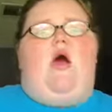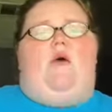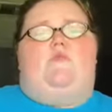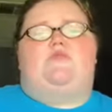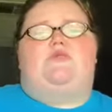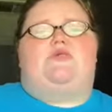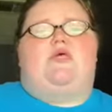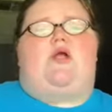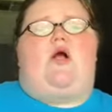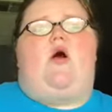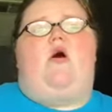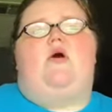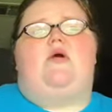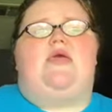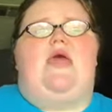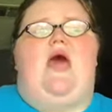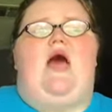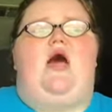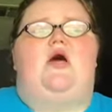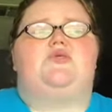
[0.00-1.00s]
I'm just like, oh,
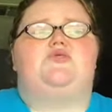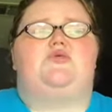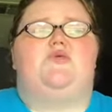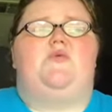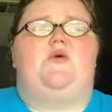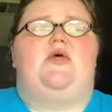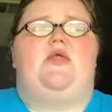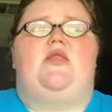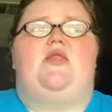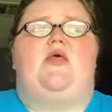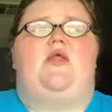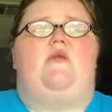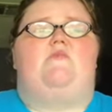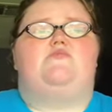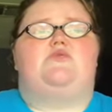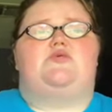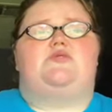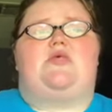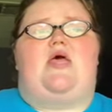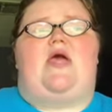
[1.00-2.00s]
yeah, I'll do it. And then
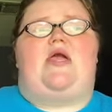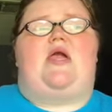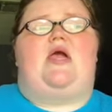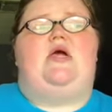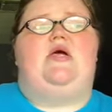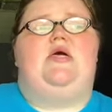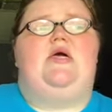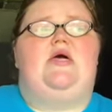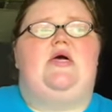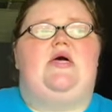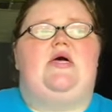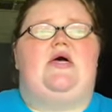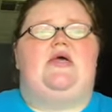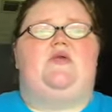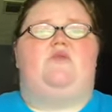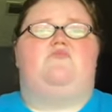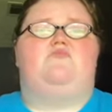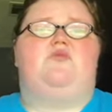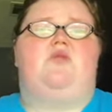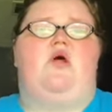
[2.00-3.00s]
I'm just like, oh, I
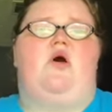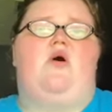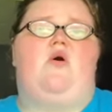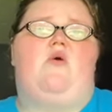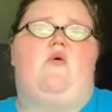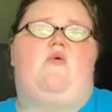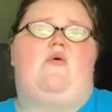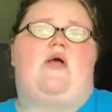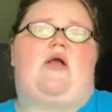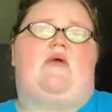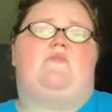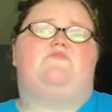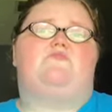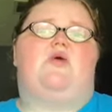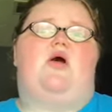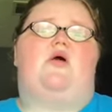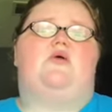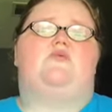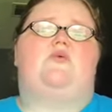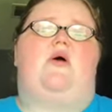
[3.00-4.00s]
don't know. Like,
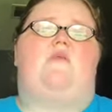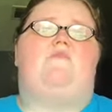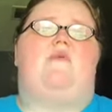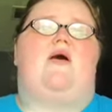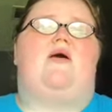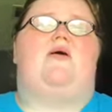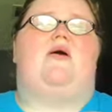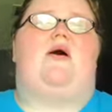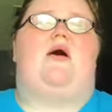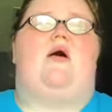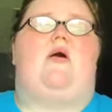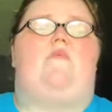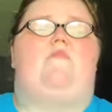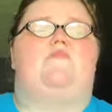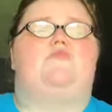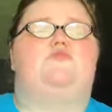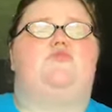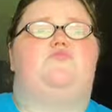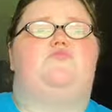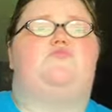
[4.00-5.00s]
I'm
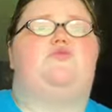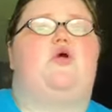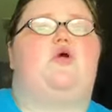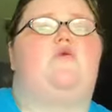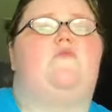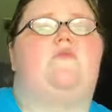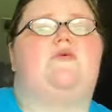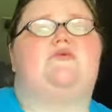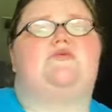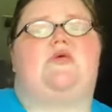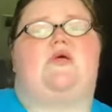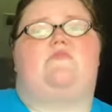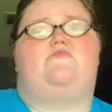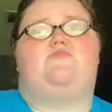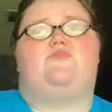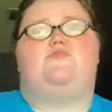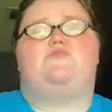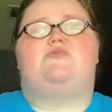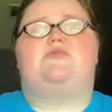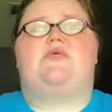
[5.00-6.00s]
too nervous, like, I'm
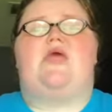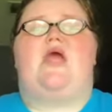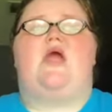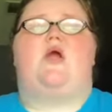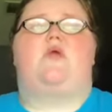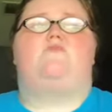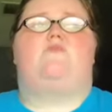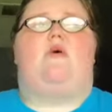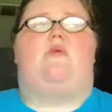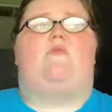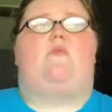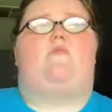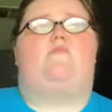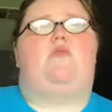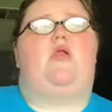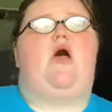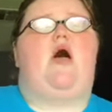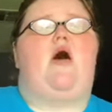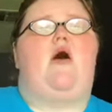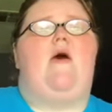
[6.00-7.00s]
too scared, blah, blah,
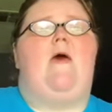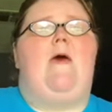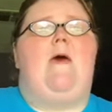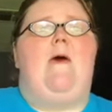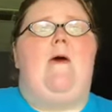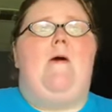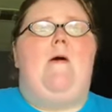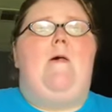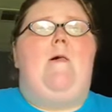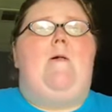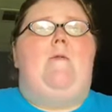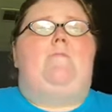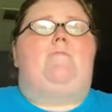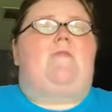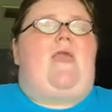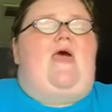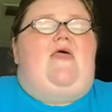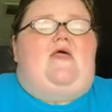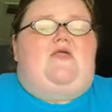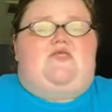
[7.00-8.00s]
blah.
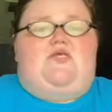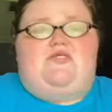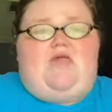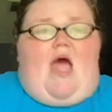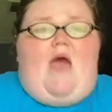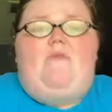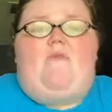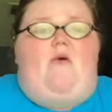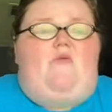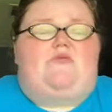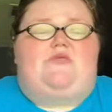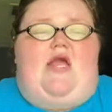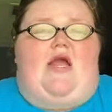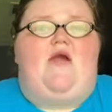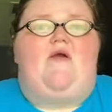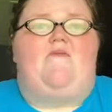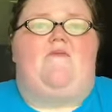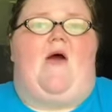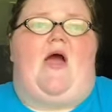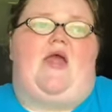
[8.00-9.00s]
And at the time, I was
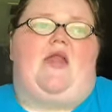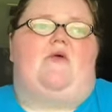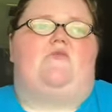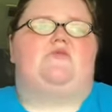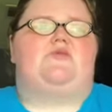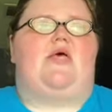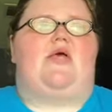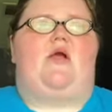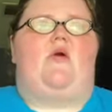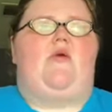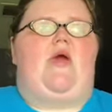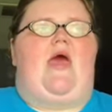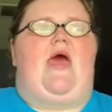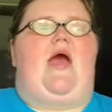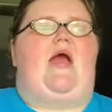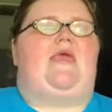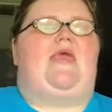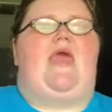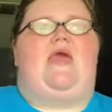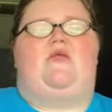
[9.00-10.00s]
terrified. I was like, okay,
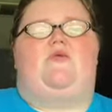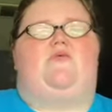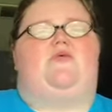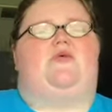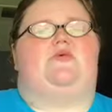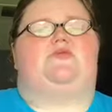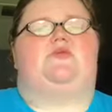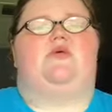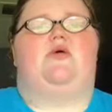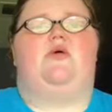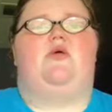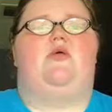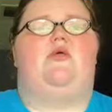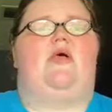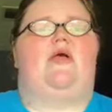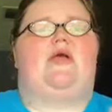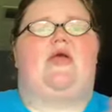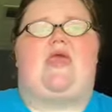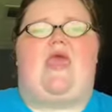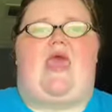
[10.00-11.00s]
I can't do this.
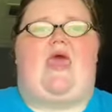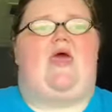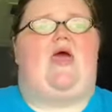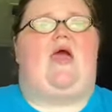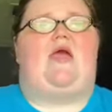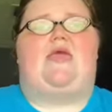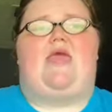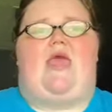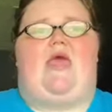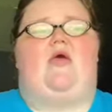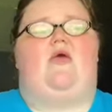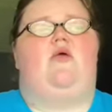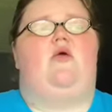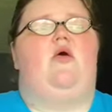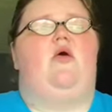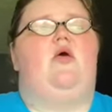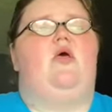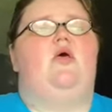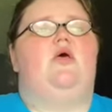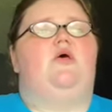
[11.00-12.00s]
Like, I can't.
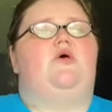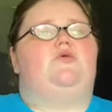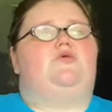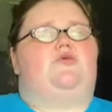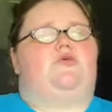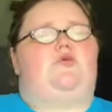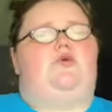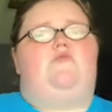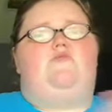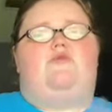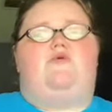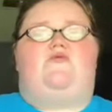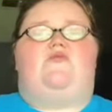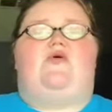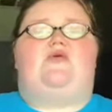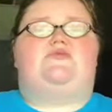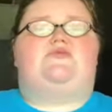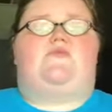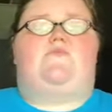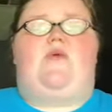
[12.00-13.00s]
So she would do
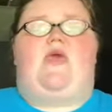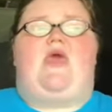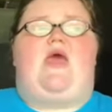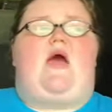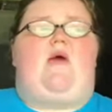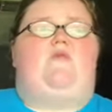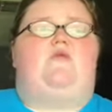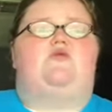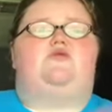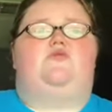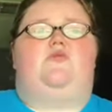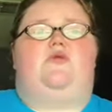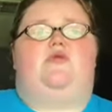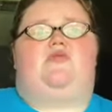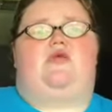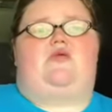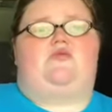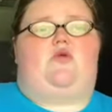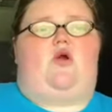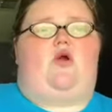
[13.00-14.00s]
things to me, I wouldn't do
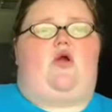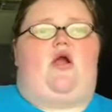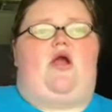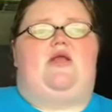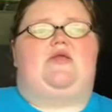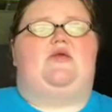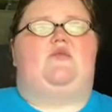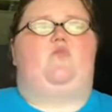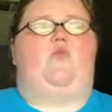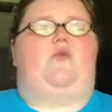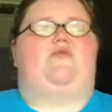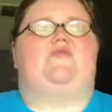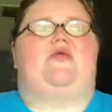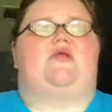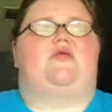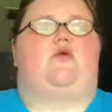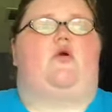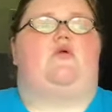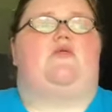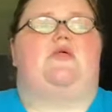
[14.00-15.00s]
anything to her. I did one
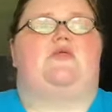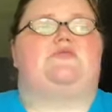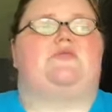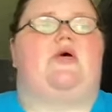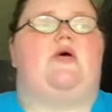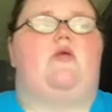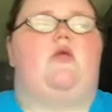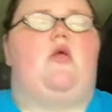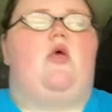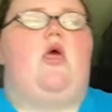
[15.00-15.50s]
thing to her, that's it.